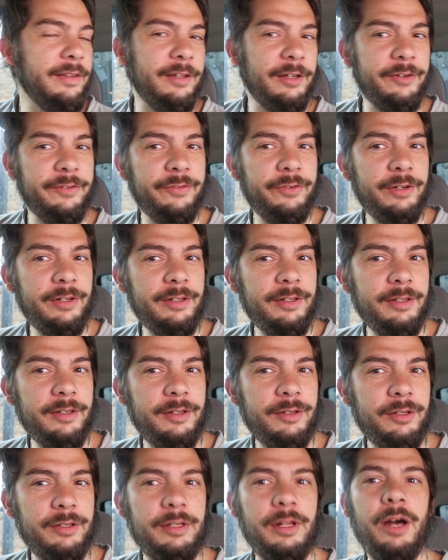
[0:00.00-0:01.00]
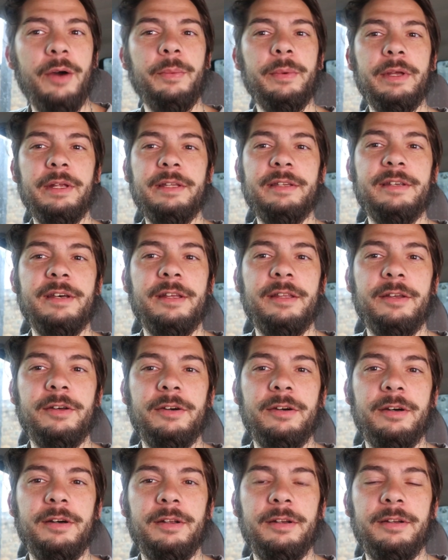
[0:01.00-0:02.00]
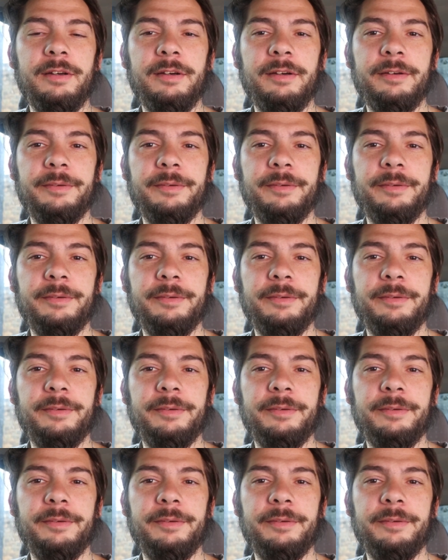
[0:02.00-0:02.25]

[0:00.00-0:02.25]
different because now we're inside the car and